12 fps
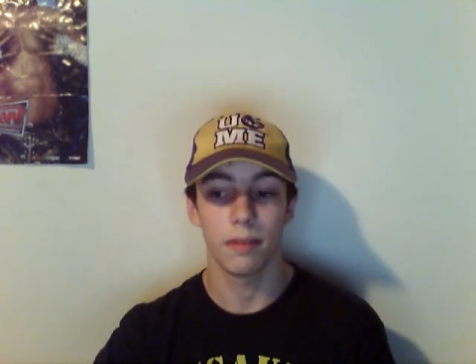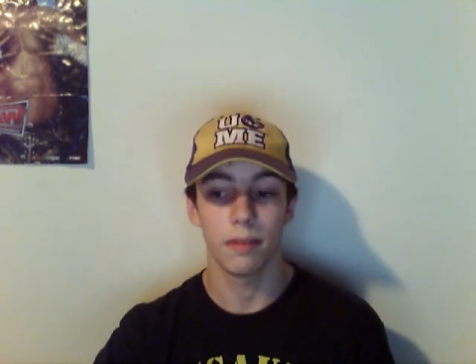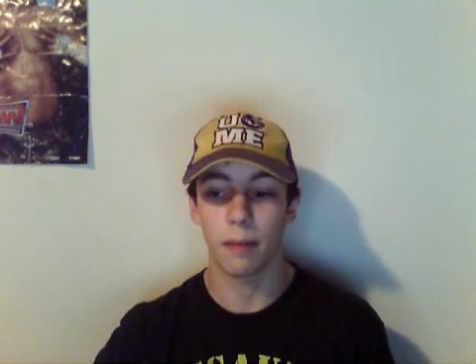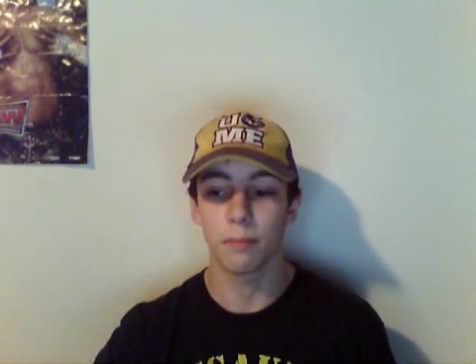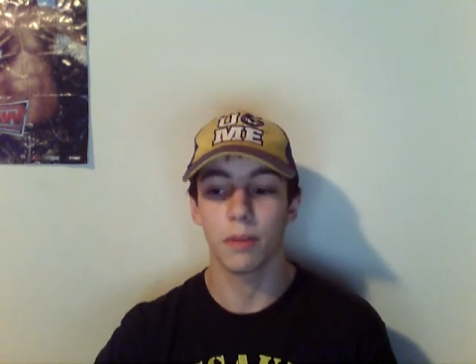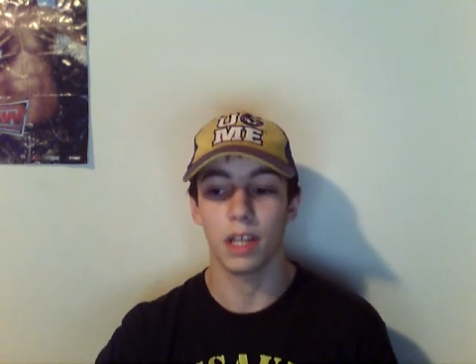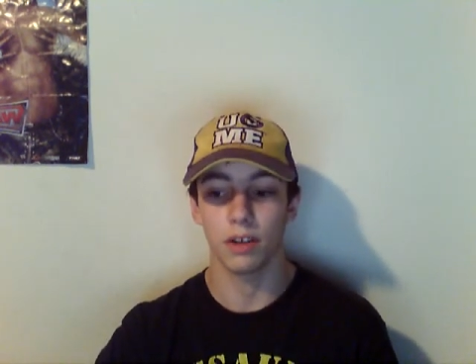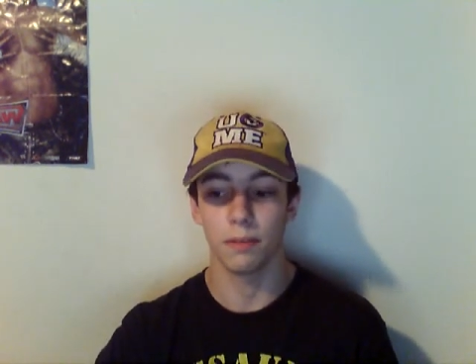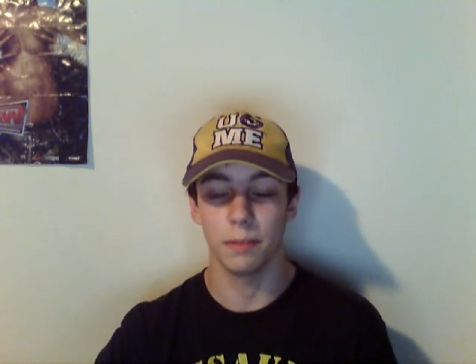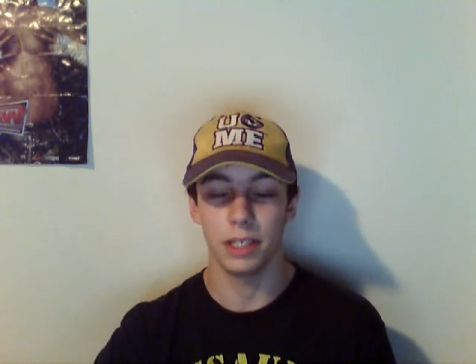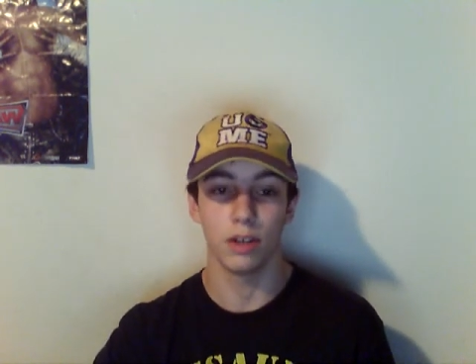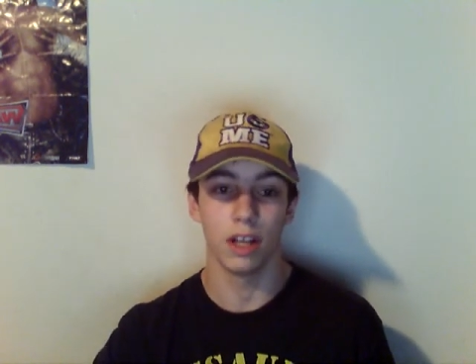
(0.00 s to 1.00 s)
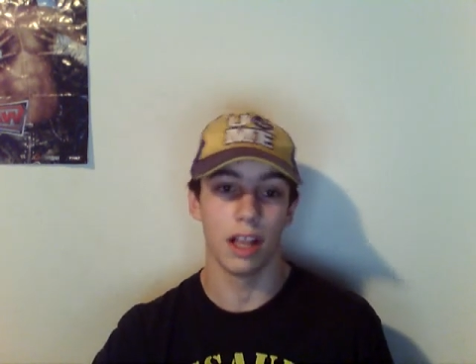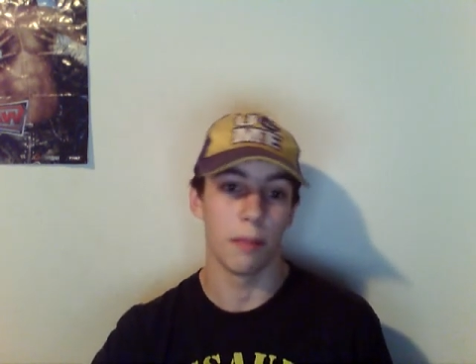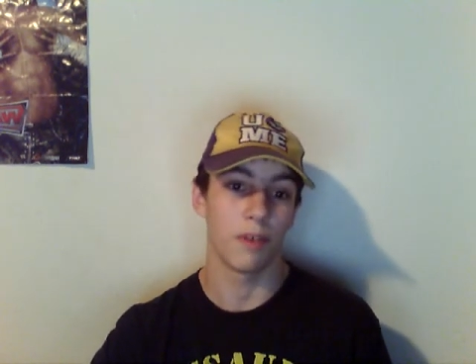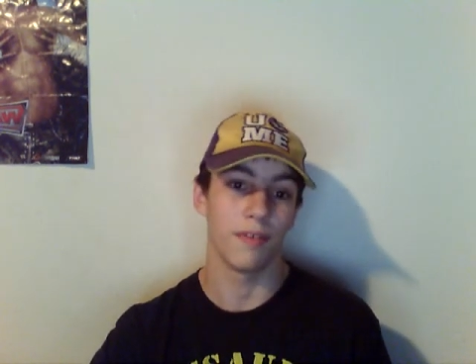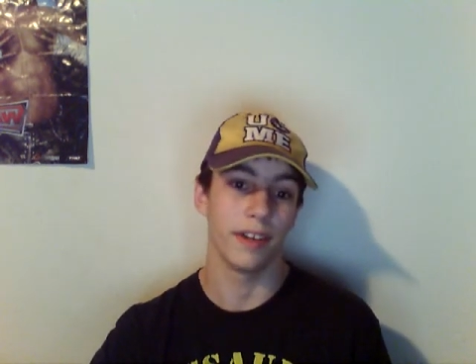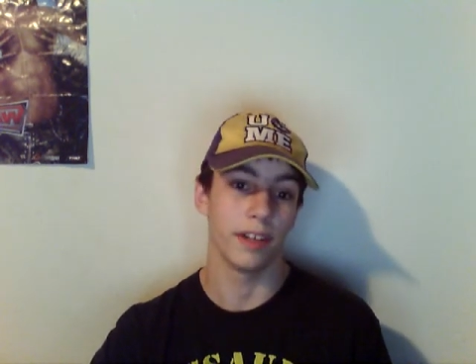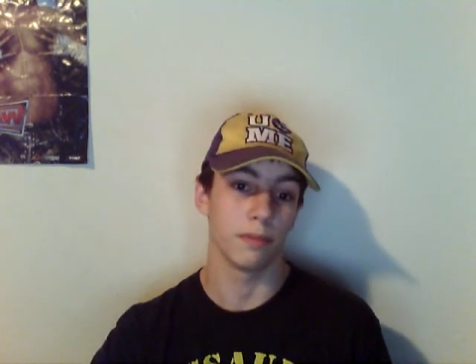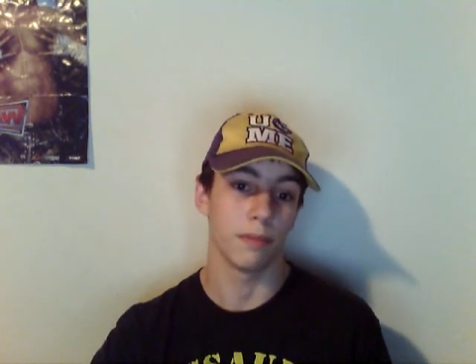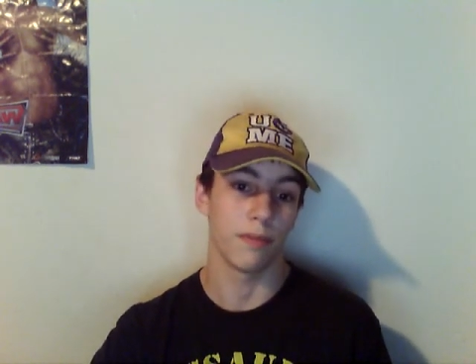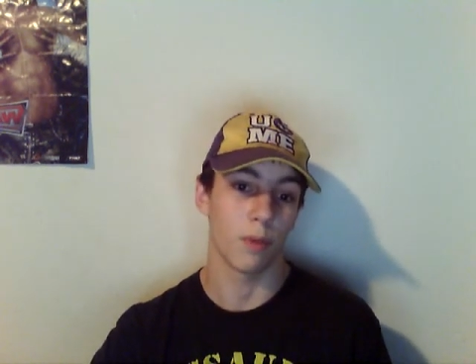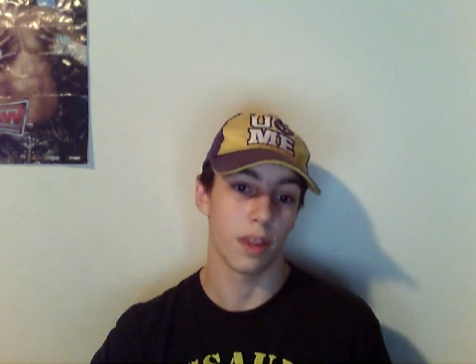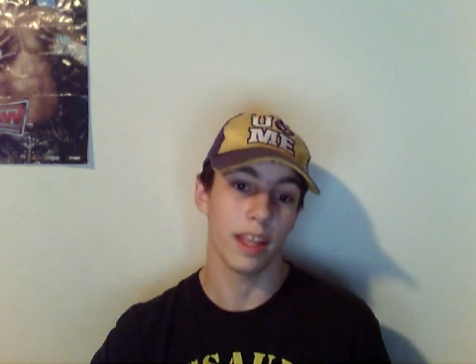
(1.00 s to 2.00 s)
I'm probably going to be doing a lot more videos
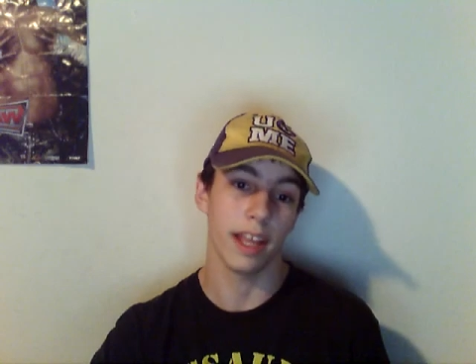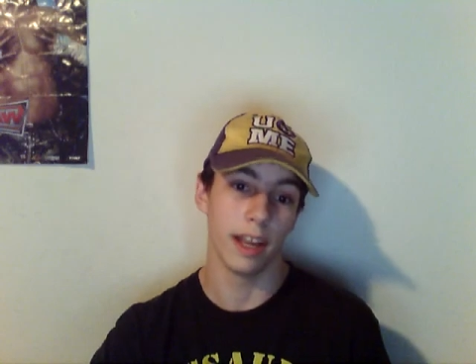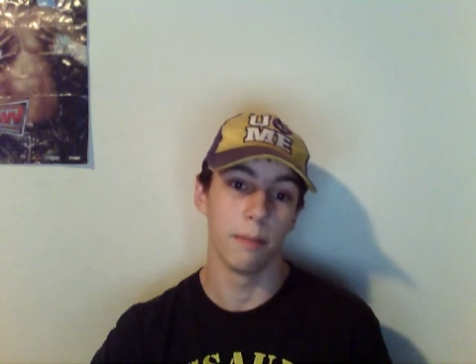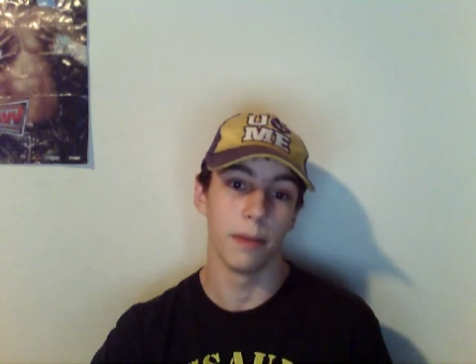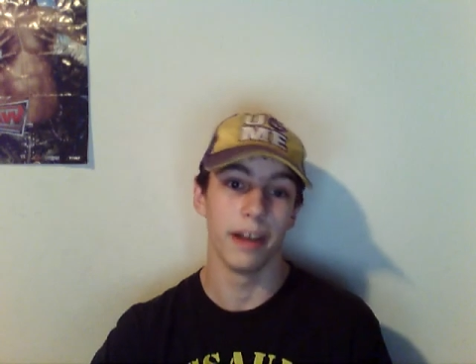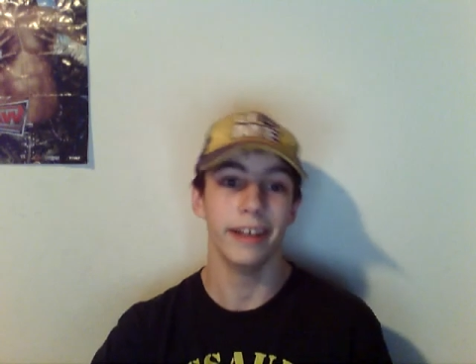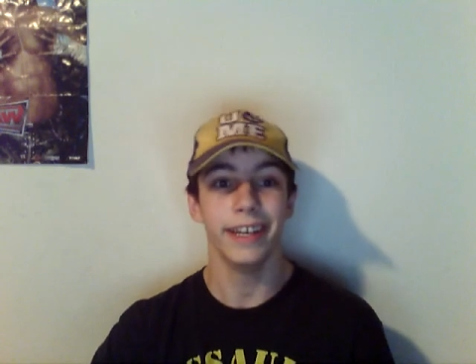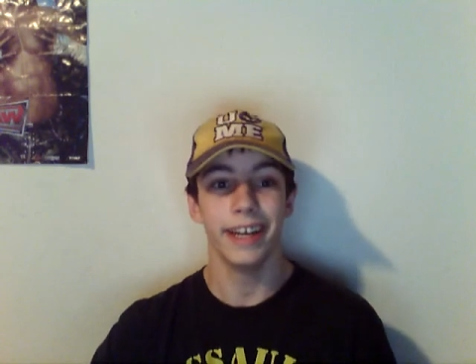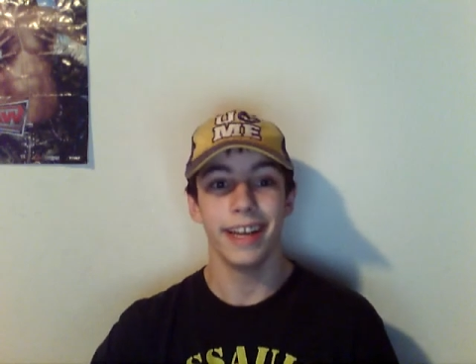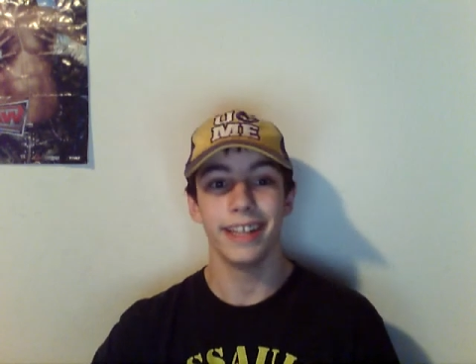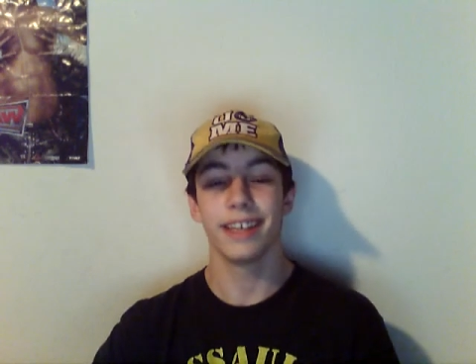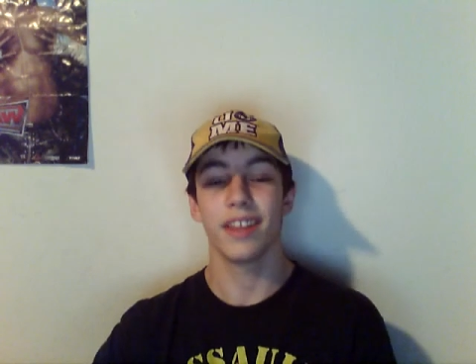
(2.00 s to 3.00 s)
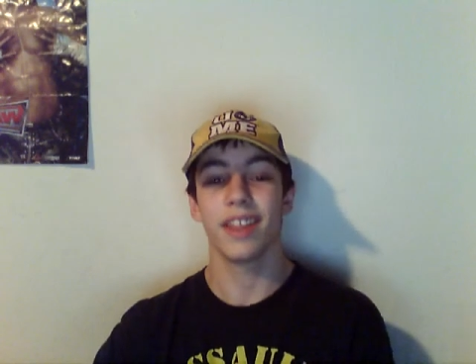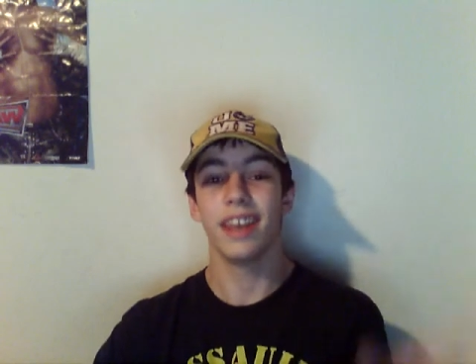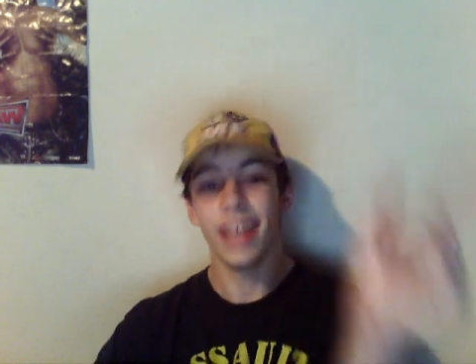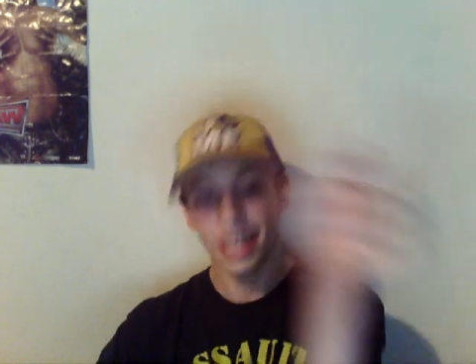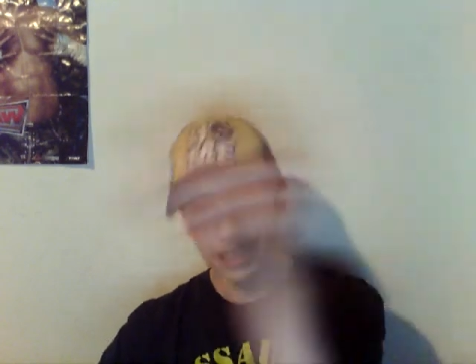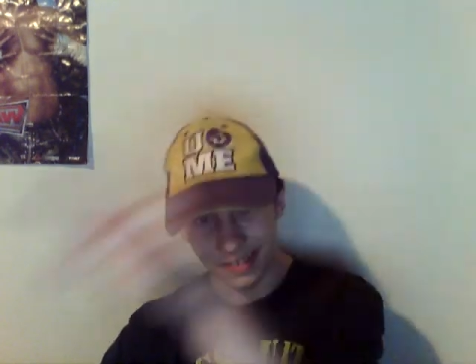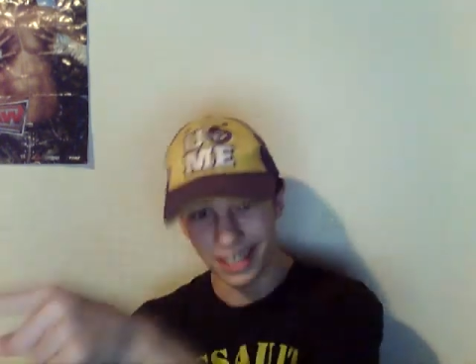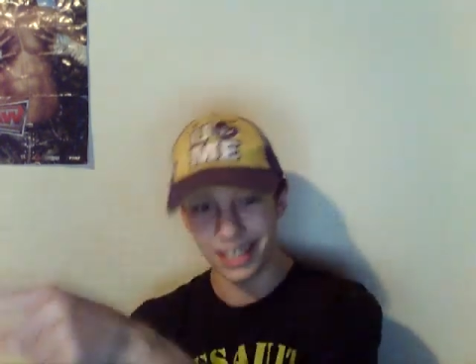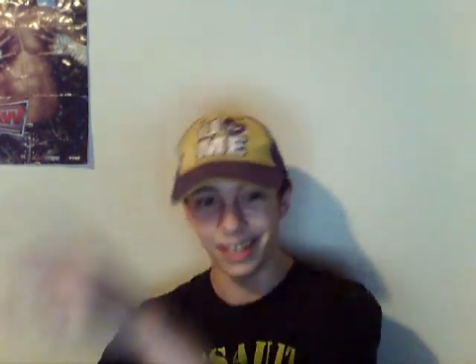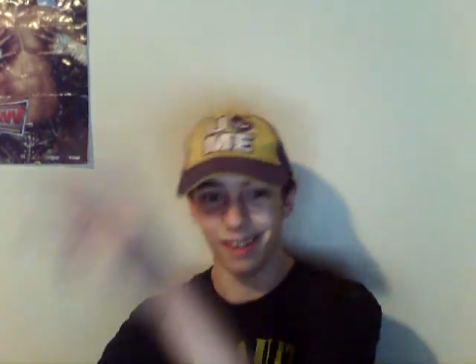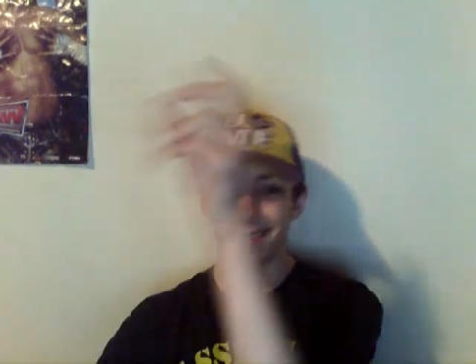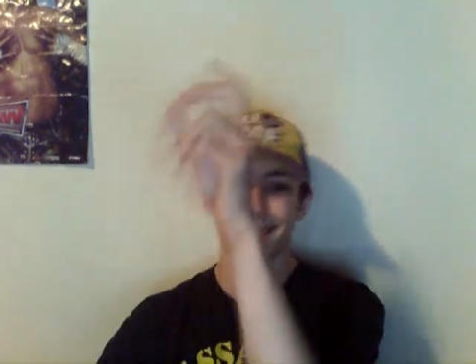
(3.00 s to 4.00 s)
before then, but until the next
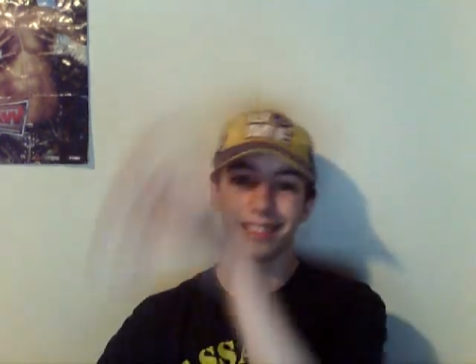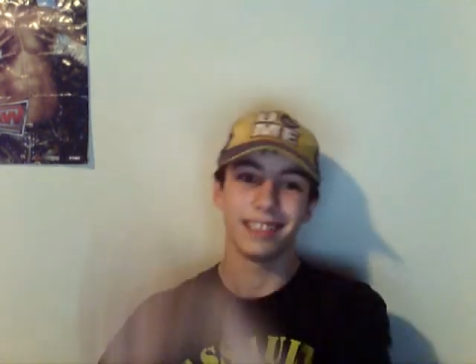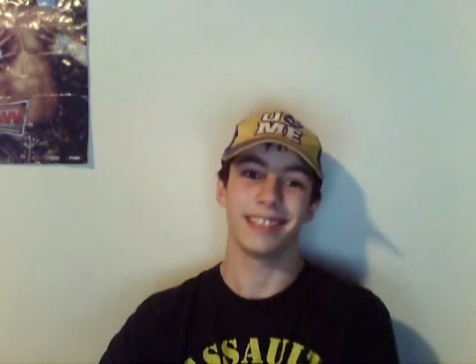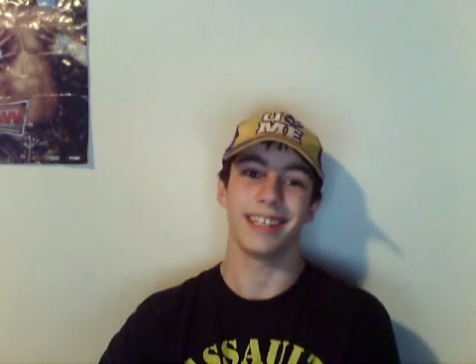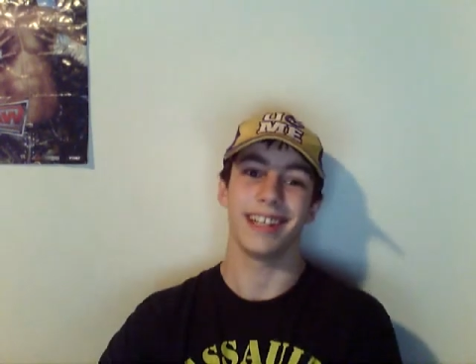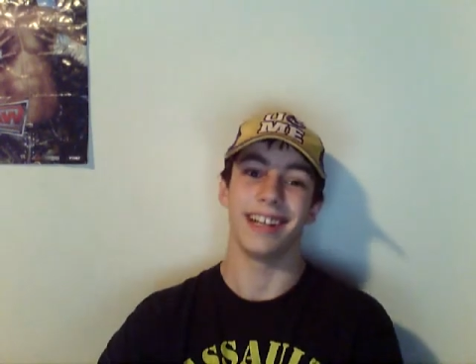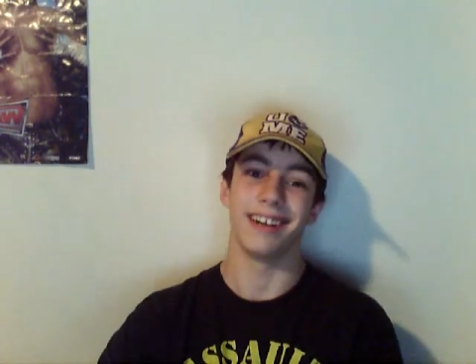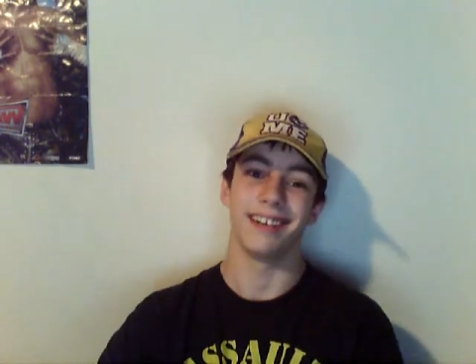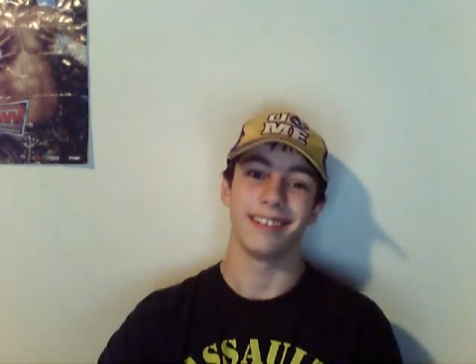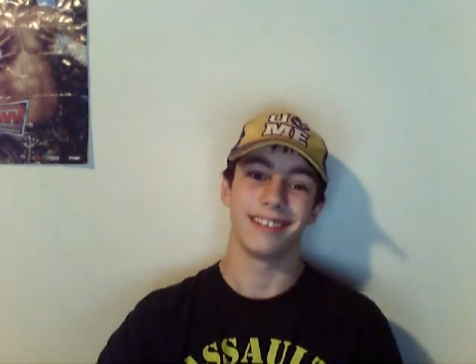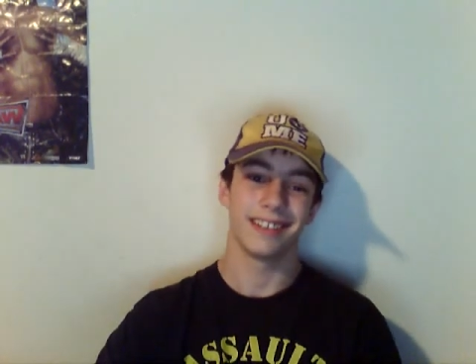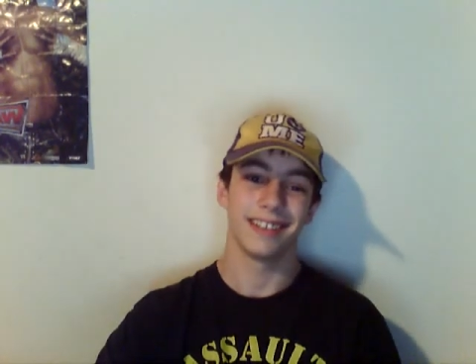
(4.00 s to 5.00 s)
video, see you later.